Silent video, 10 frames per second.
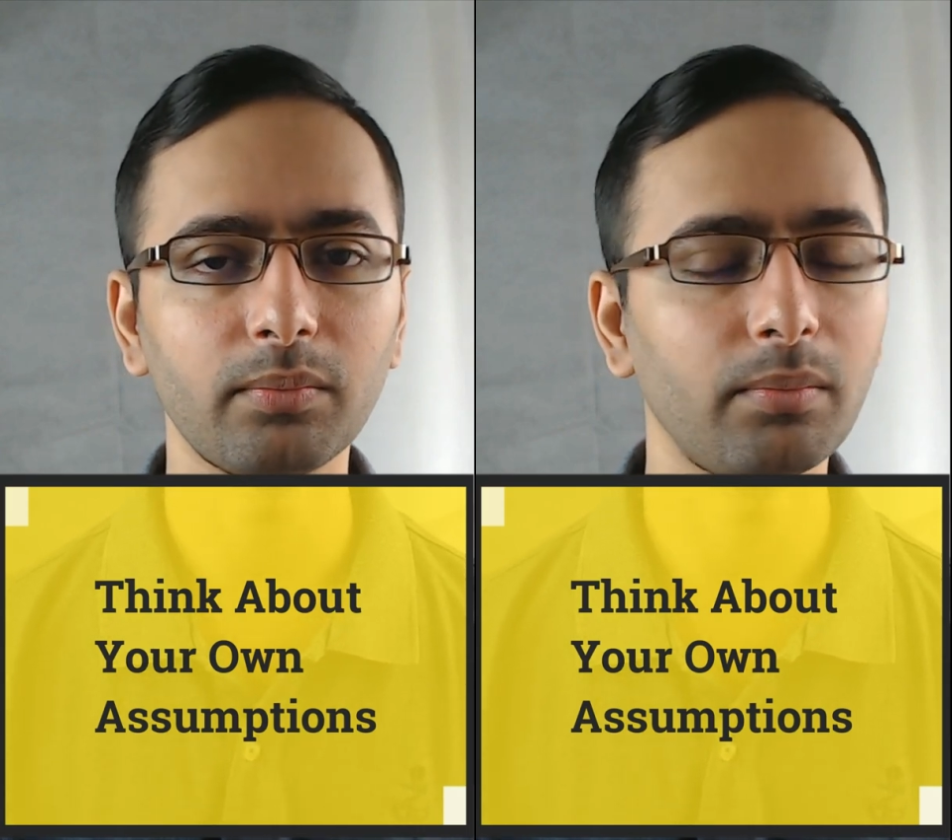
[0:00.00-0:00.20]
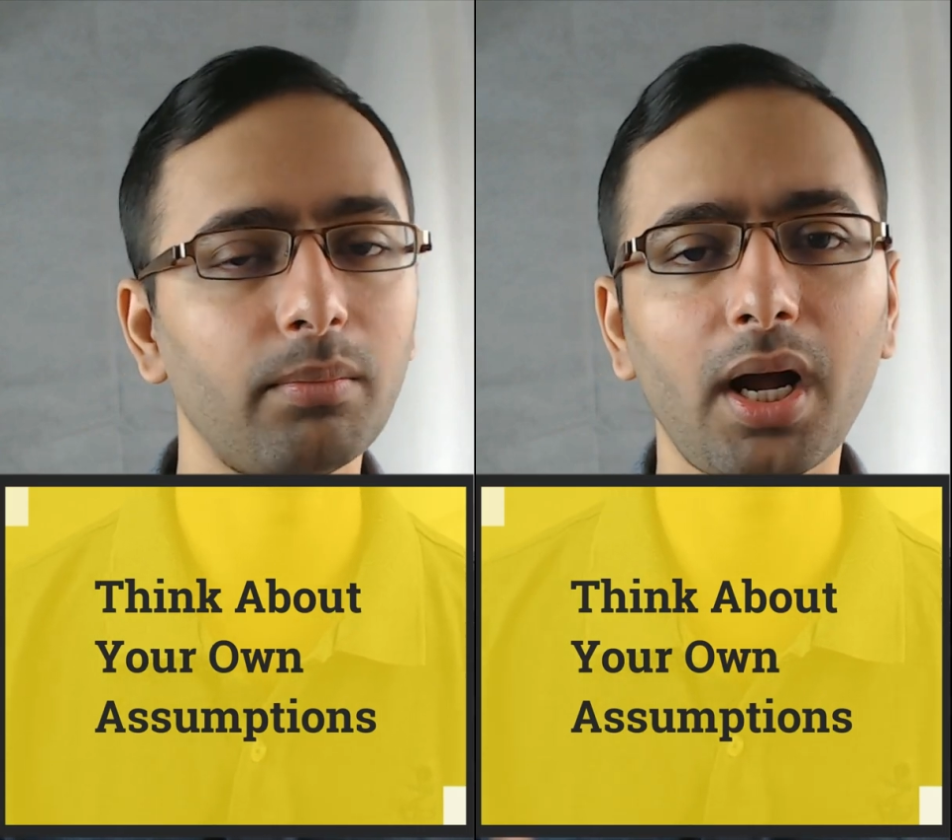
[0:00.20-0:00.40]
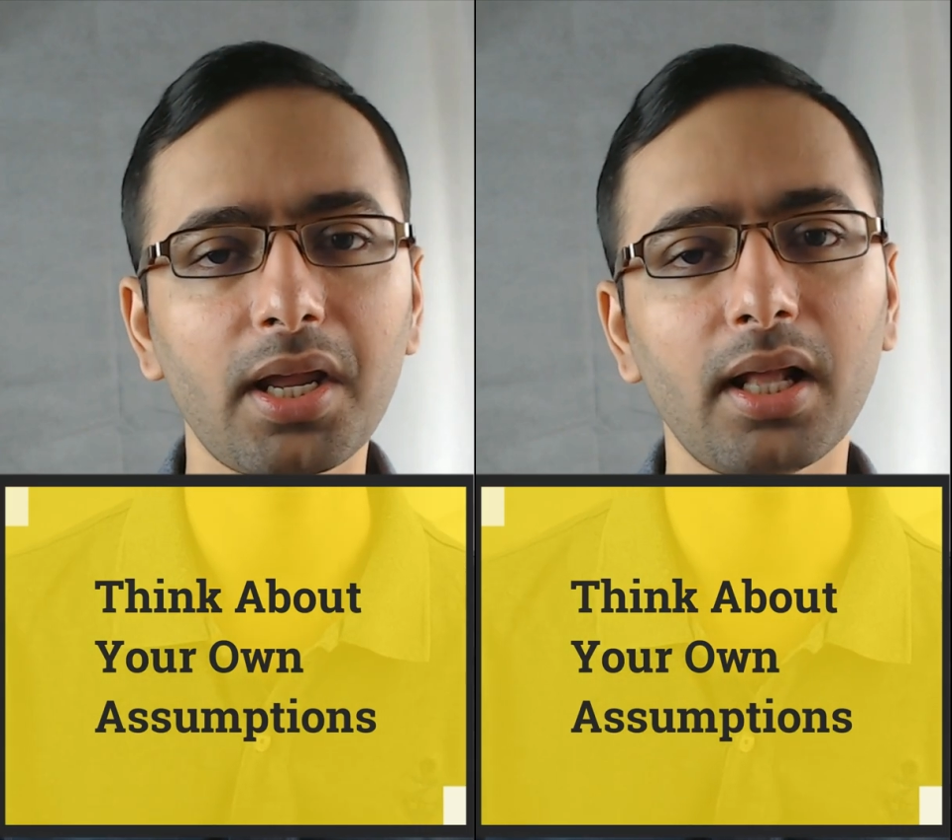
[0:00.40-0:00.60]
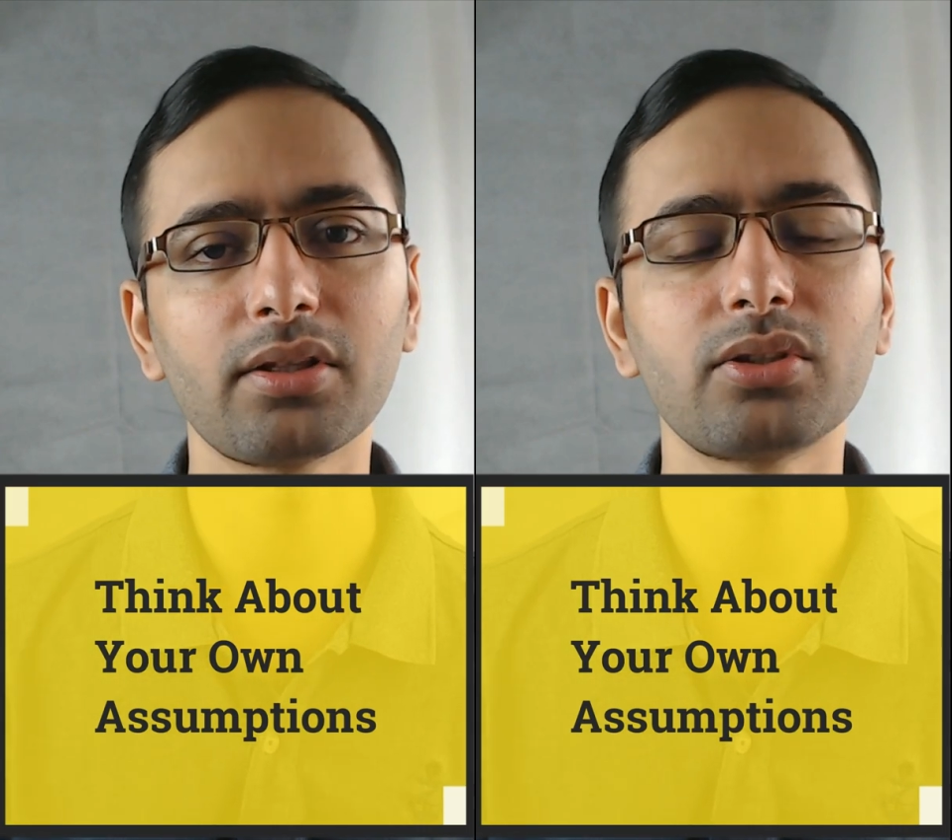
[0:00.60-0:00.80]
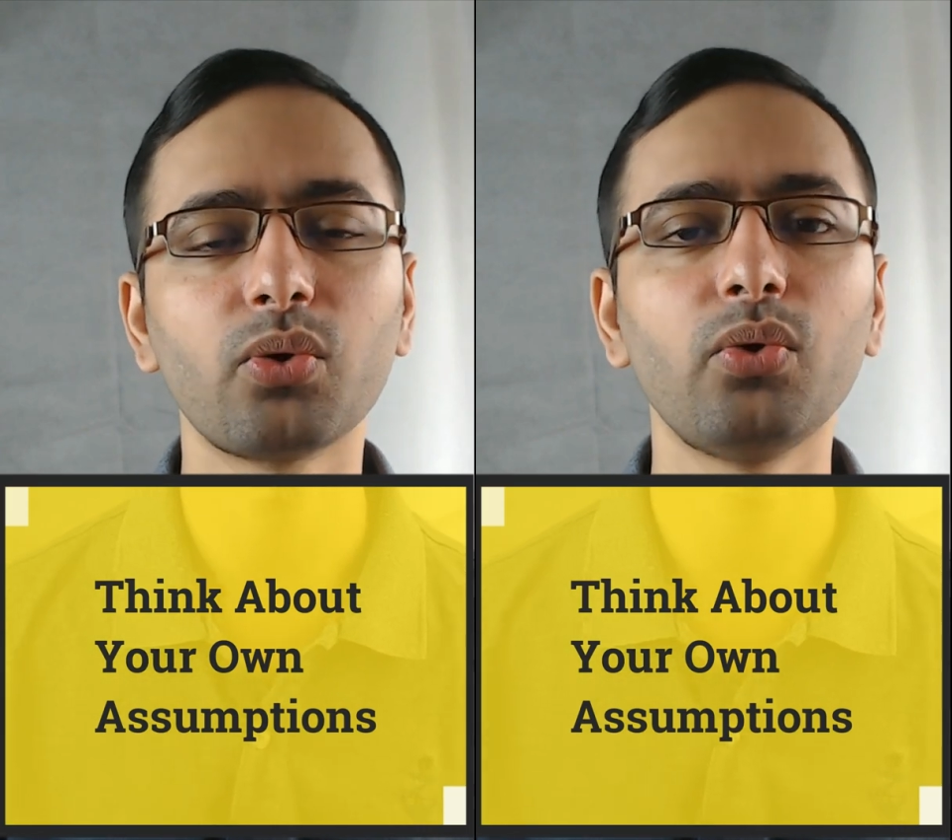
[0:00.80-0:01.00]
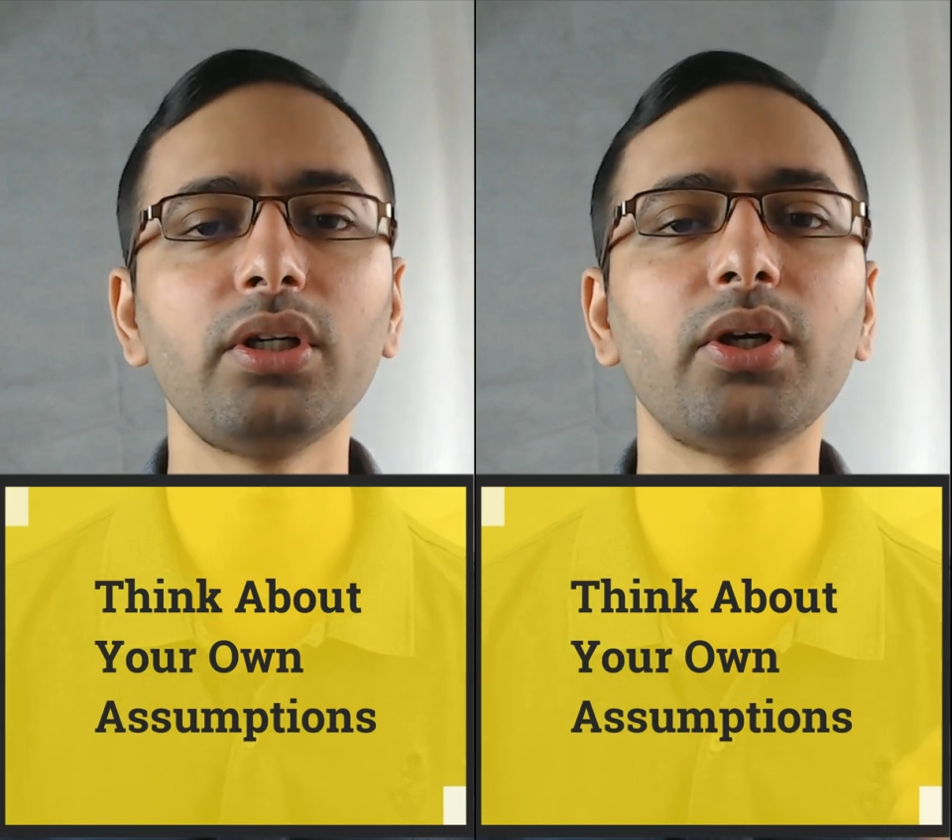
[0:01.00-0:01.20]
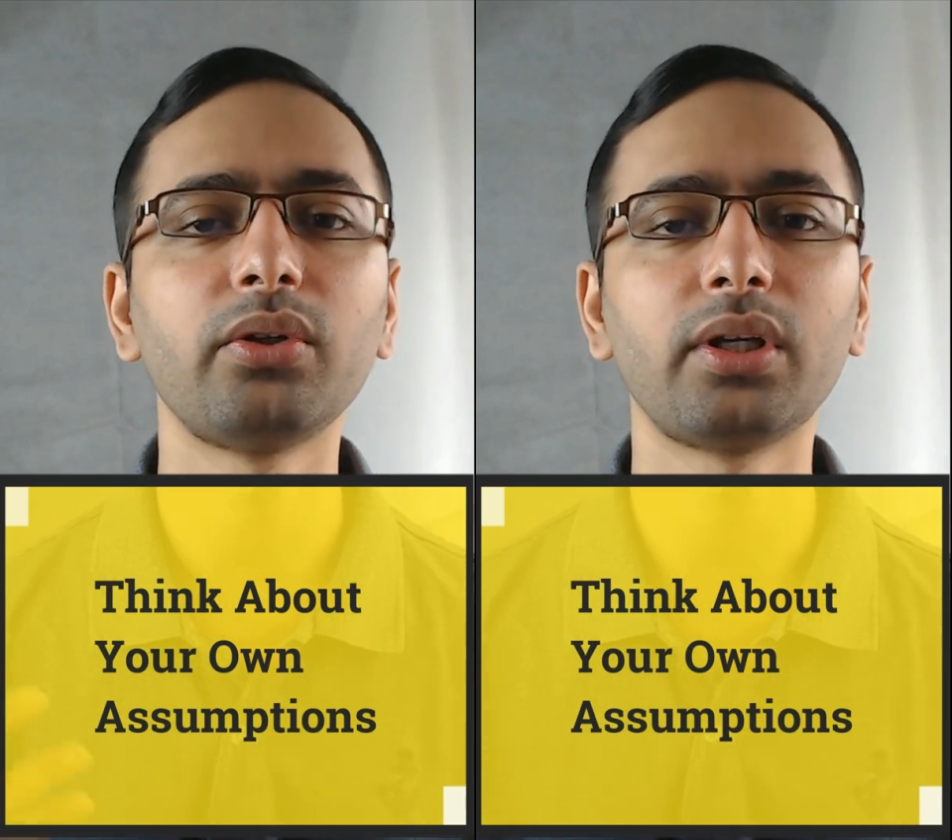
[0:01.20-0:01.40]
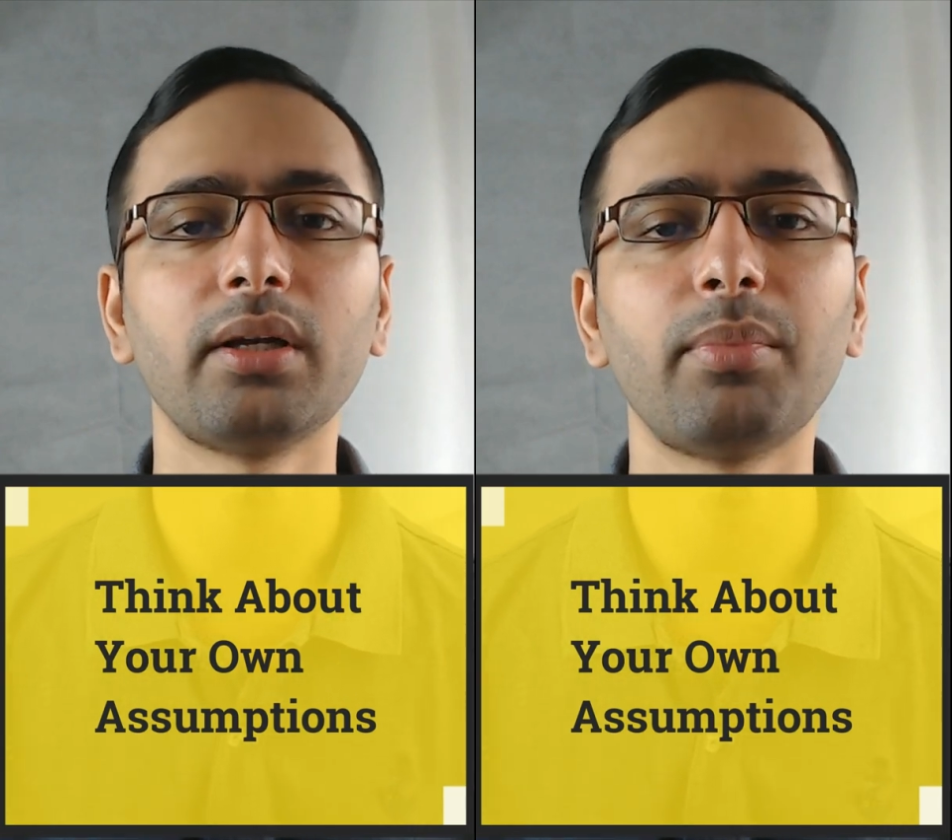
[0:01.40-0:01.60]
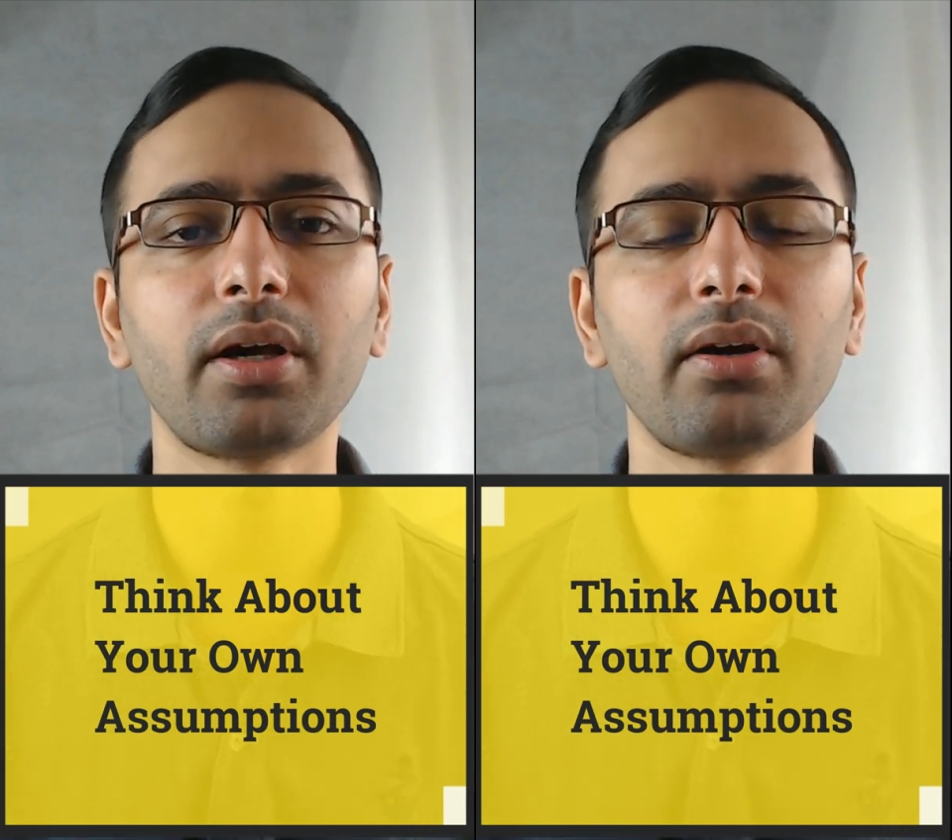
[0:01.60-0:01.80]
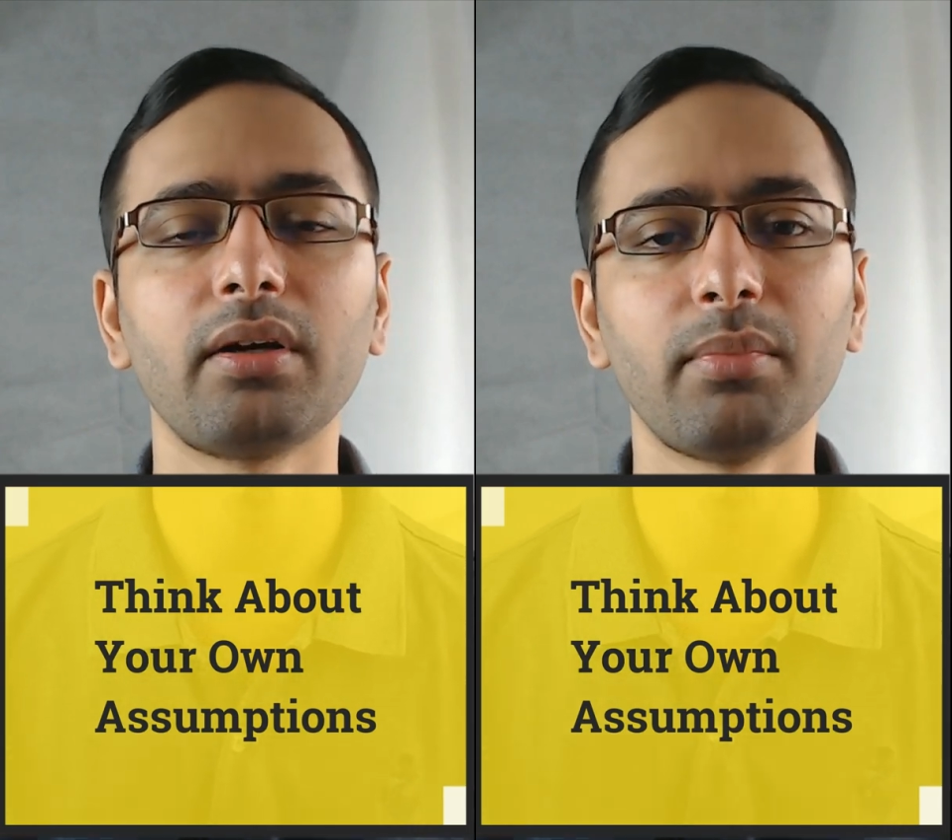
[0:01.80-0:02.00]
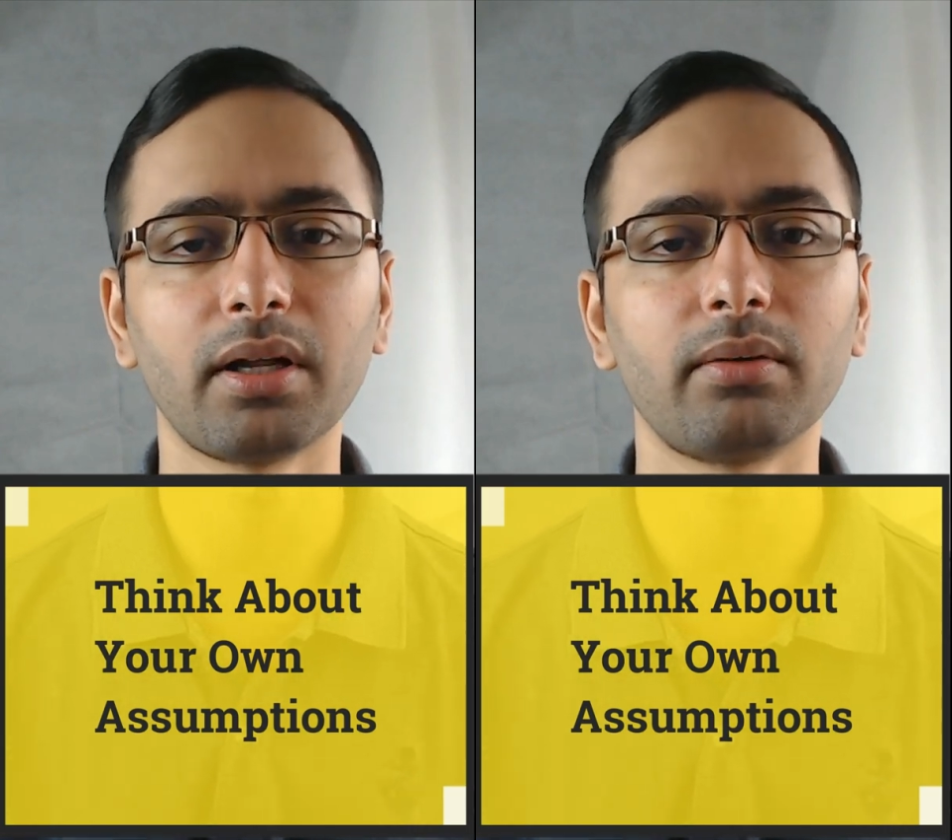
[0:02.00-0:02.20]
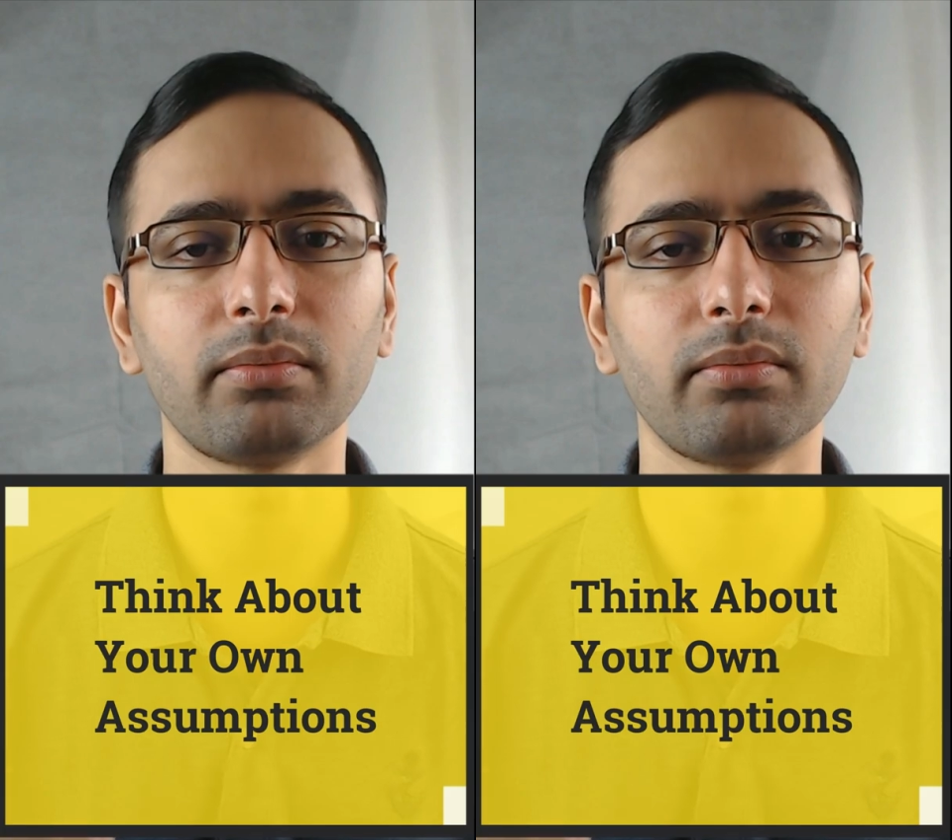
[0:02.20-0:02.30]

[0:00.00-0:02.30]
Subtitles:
my health is only going to get better and better.